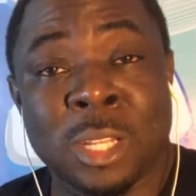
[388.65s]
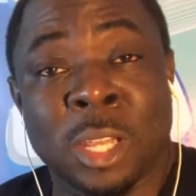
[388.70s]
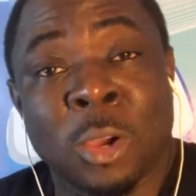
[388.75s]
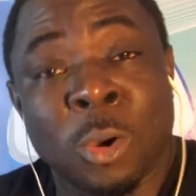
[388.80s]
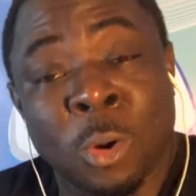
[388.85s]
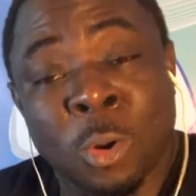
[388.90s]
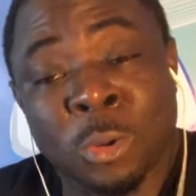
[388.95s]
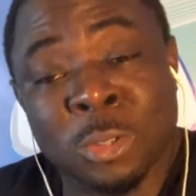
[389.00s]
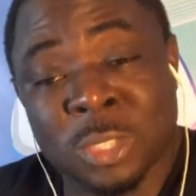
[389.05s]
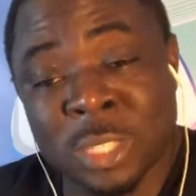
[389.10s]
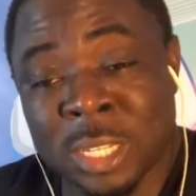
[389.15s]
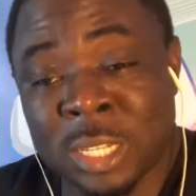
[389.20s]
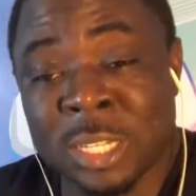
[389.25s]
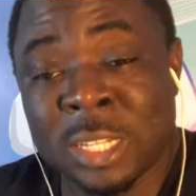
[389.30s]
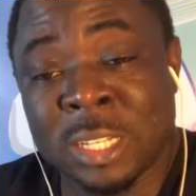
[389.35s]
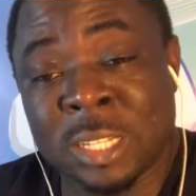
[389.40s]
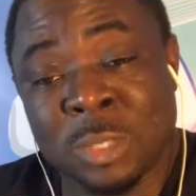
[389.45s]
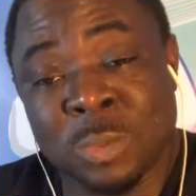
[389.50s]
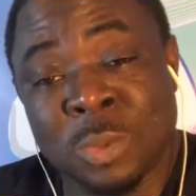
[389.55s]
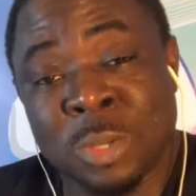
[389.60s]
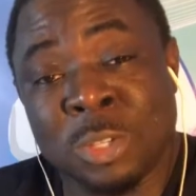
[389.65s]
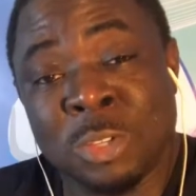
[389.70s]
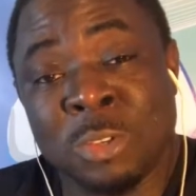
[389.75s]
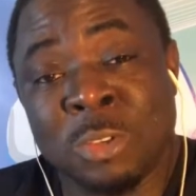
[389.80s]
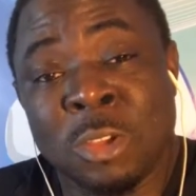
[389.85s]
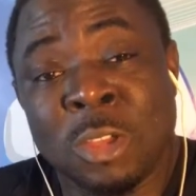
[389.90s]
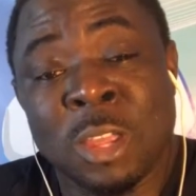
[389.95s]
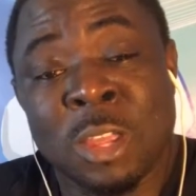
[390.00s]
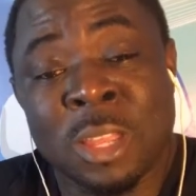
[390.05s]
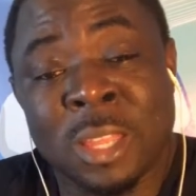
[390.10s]
The wholesaling is when you
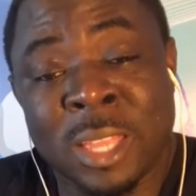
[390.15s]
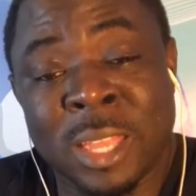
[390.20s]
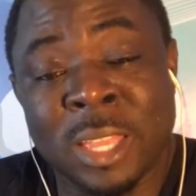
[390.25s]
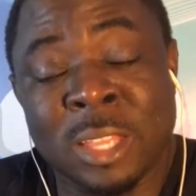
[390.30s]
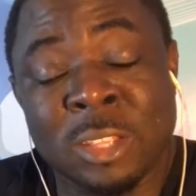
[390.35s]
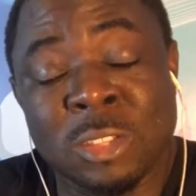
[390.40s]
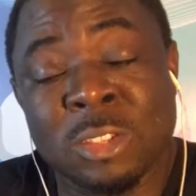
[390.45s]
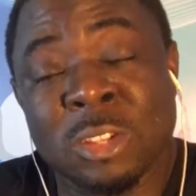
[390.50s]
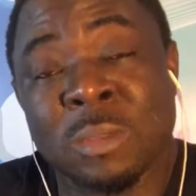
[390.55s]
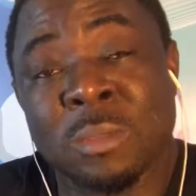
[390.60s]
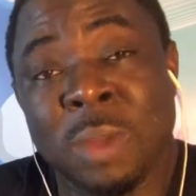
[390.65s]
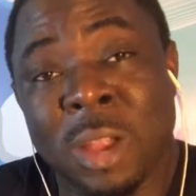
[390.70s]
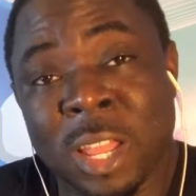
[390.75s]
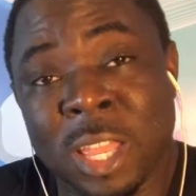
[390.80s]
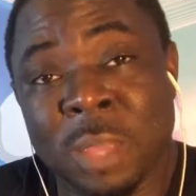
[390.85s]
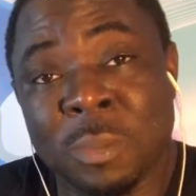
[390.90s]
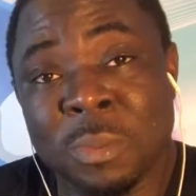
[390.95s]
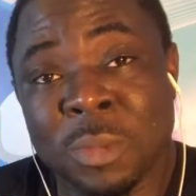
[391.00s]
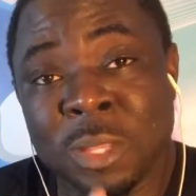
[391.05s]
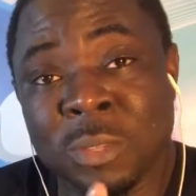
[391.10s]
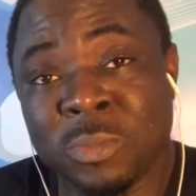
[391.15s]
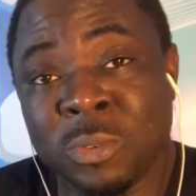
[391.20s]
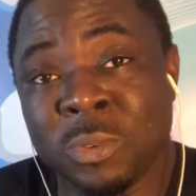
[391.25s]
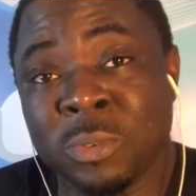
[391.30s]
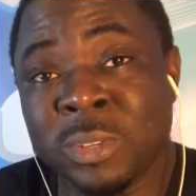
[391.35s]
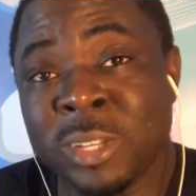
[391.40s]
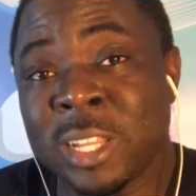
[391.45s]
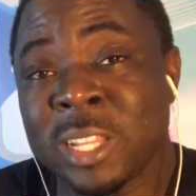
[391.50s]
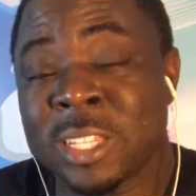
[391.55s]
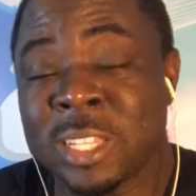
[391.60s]
get into the marketplace for
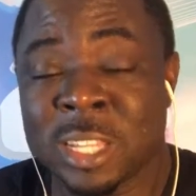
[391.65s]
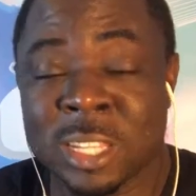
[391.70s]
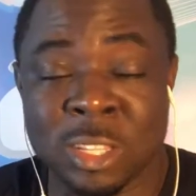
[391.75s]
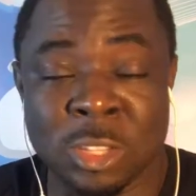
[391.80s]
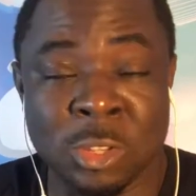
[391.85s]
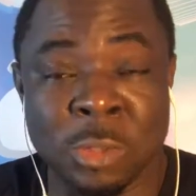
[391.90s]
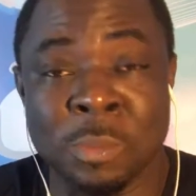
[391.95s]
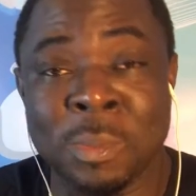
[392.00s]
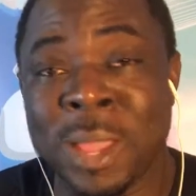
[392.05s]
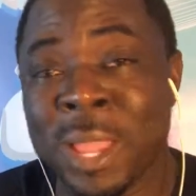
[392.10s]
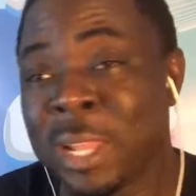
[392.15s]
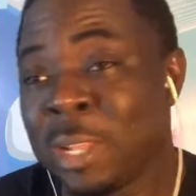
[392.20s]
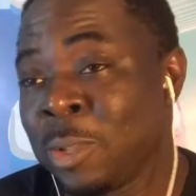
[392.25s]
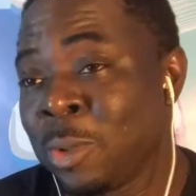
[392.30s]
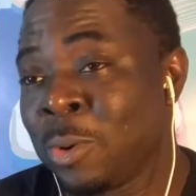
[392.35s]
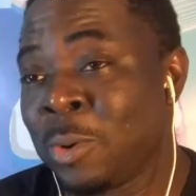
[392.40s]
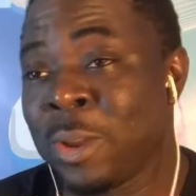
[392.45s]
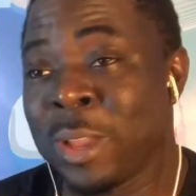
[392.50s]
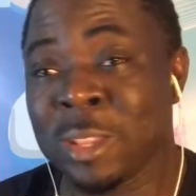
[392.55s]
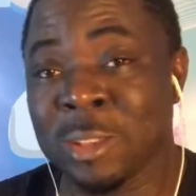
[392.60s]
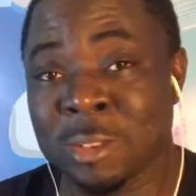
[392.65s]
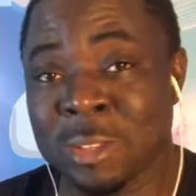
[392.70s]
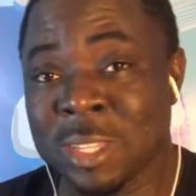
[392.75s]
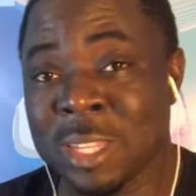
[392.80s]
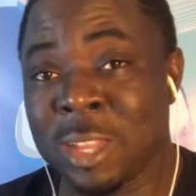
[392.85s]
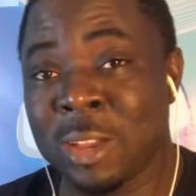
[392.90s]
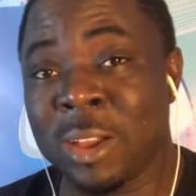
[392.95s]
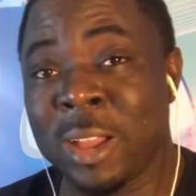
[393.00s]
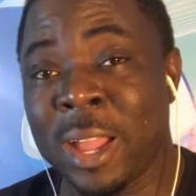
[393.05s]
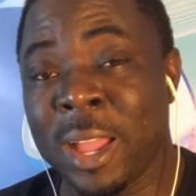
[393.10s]
real estate, you buy low and you
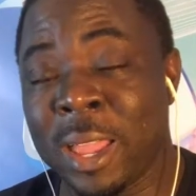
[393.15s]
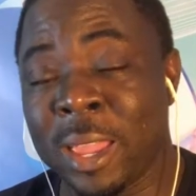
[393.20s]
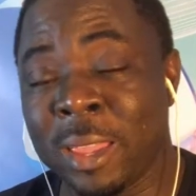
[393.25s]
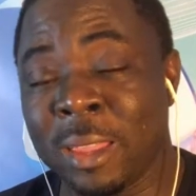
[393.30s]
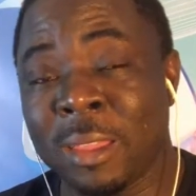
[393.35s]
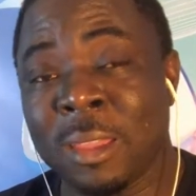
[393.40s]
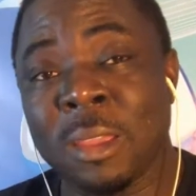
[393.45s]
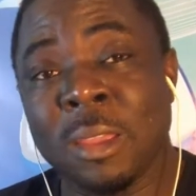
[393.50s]
sell high.